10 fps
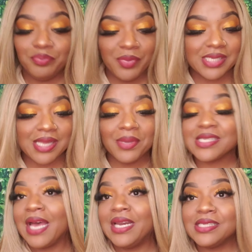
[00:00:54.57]
because I'm
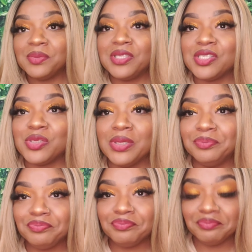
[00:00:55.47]
excited to put this on.
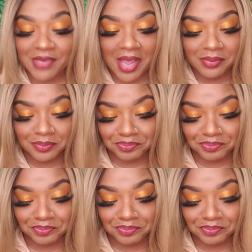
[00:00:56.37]
Okay.